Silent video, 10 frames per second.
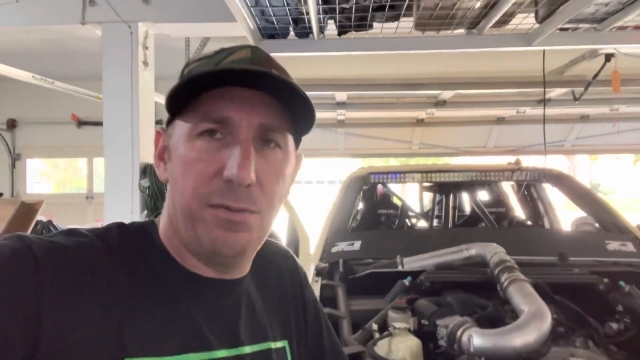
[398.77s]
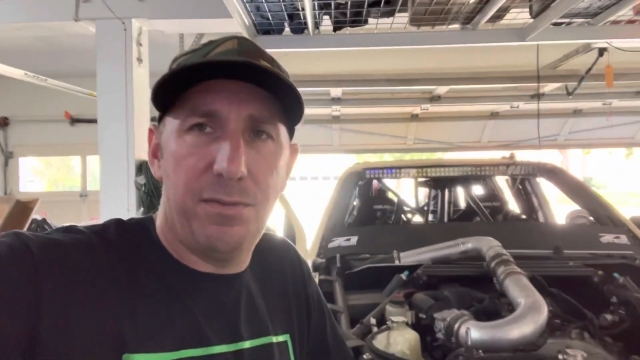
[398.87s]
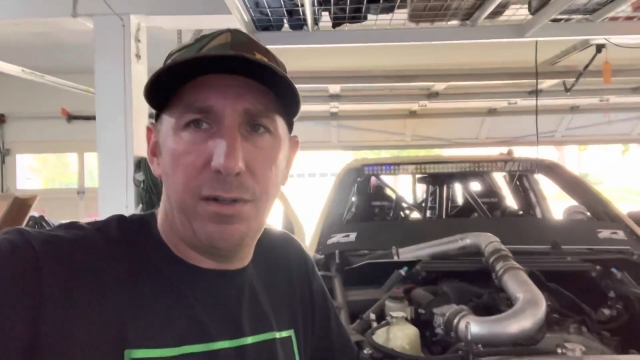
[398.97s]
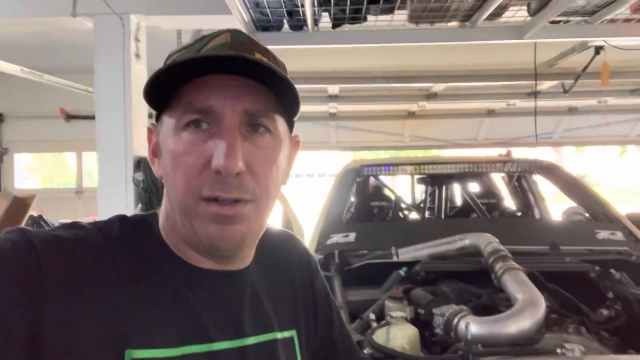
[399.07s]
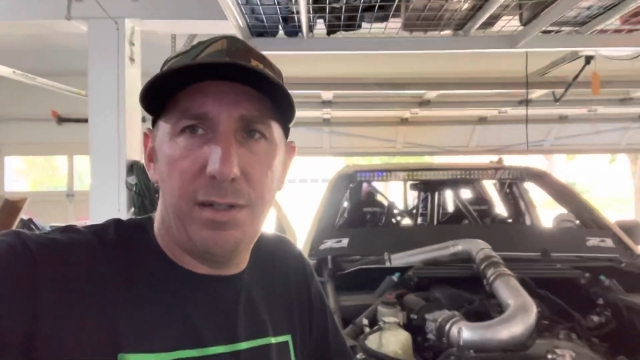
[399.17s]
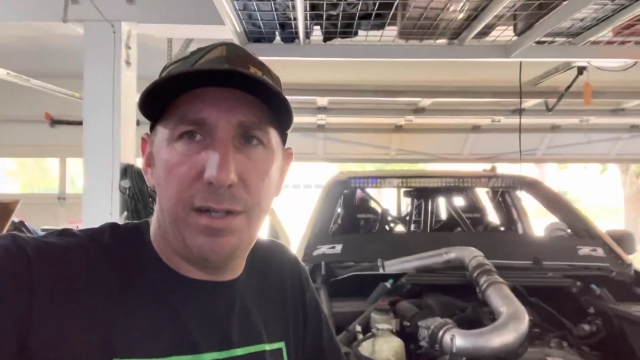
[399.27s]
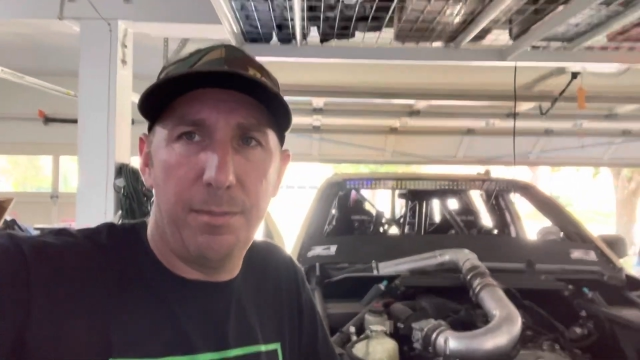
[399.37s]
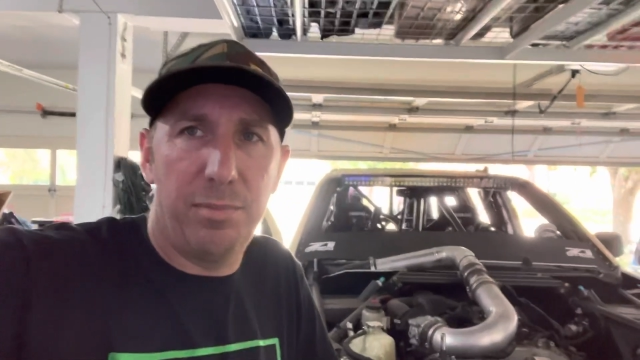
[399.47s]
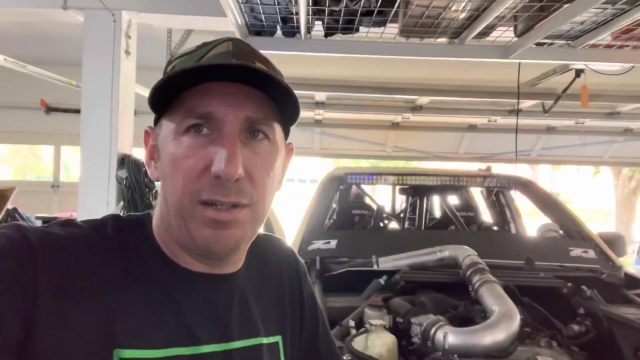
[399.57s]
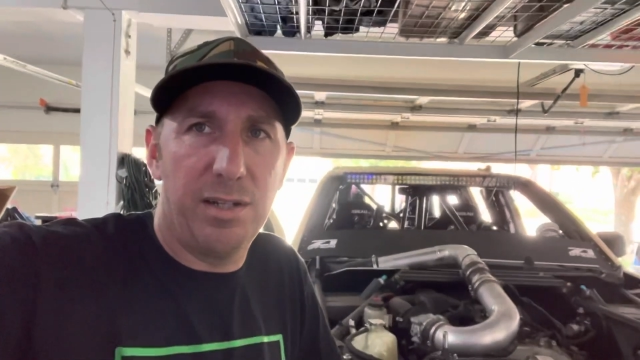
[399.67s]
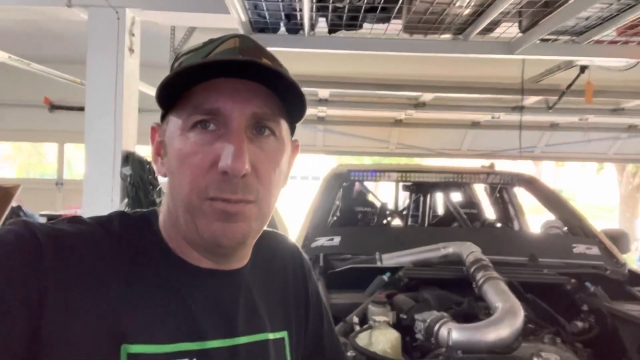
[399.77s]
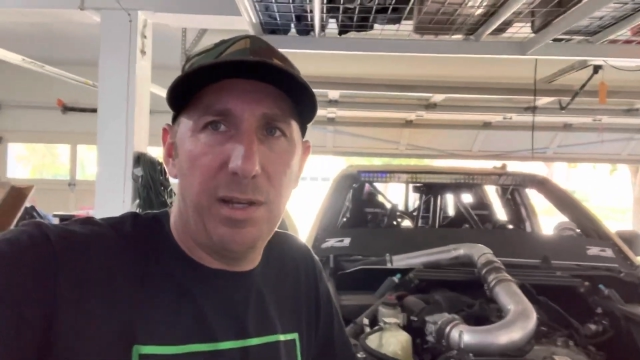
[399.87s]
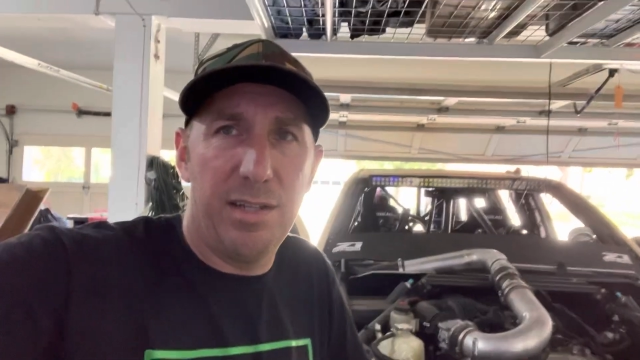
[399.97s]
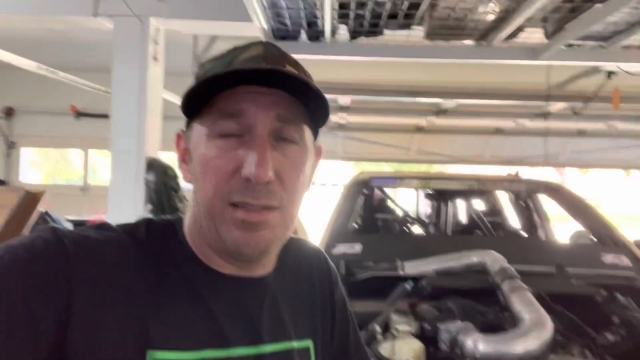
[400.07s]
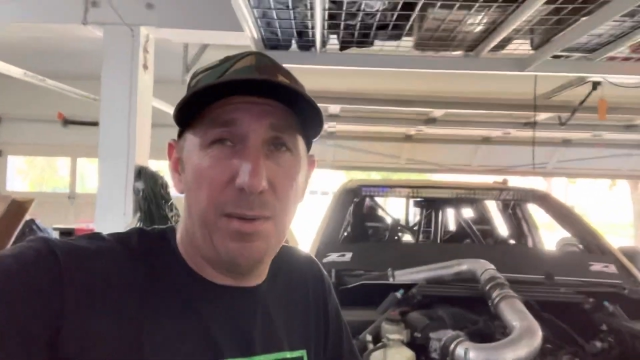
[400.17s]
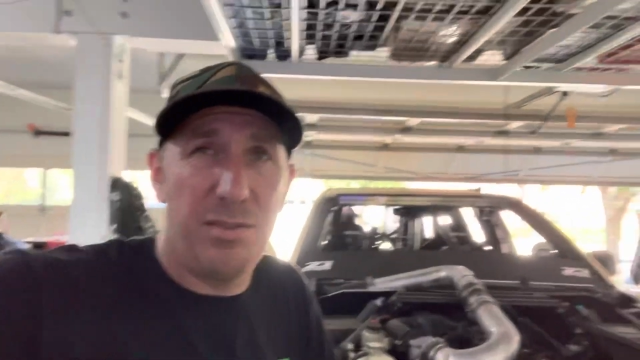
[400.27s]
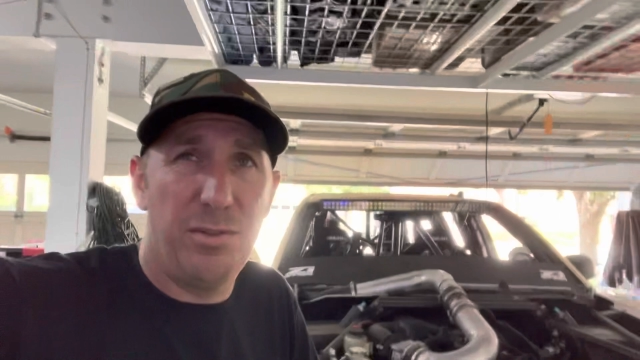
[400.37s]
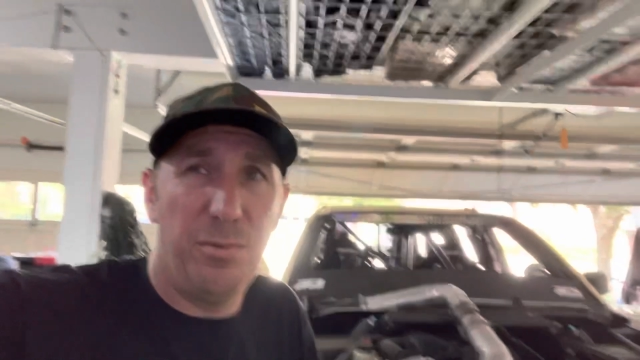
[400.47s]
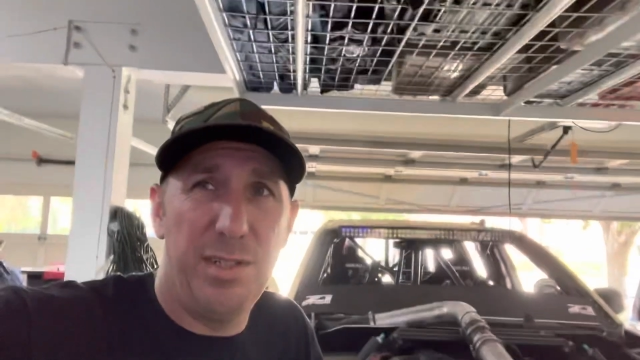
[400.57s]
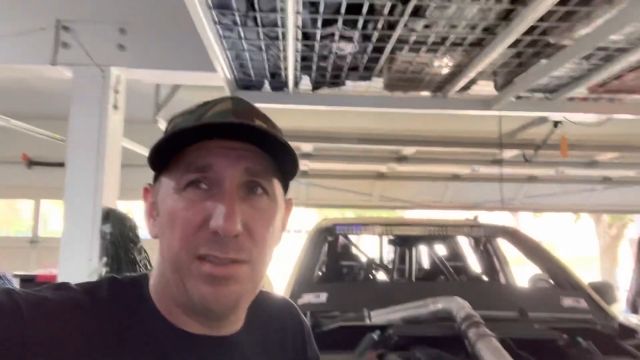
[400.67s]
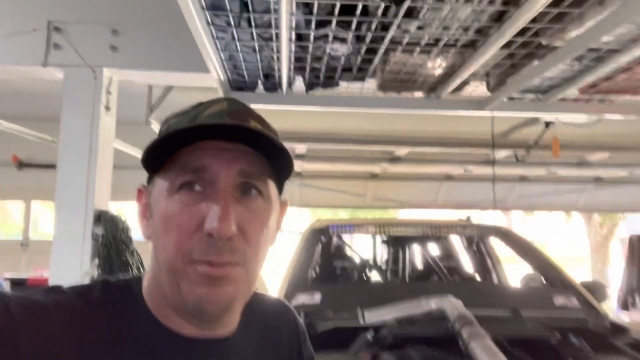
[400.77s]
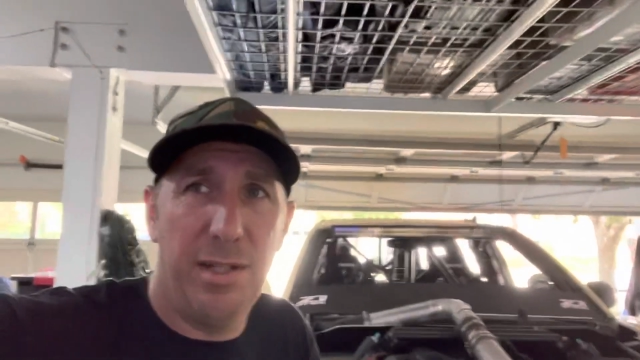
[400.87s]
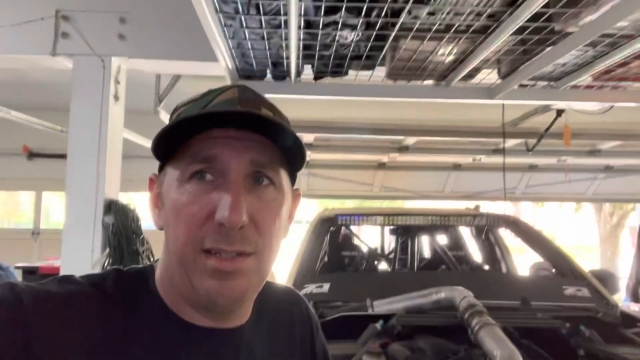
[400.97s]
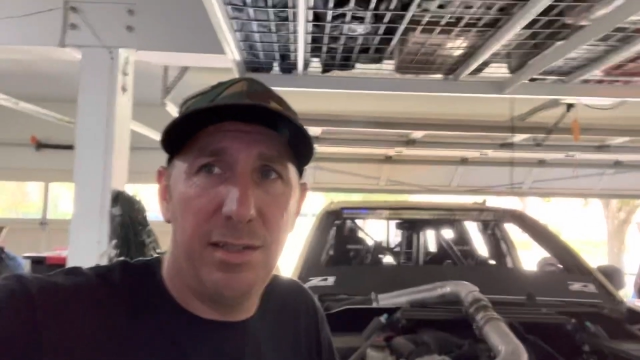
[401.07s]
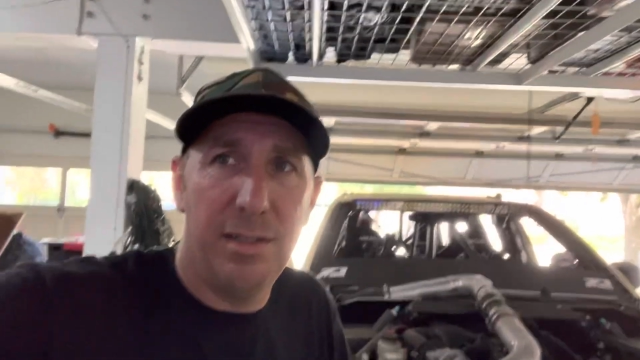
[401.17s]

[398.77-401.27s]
far I'm plugging away. It's about 2 weeks away.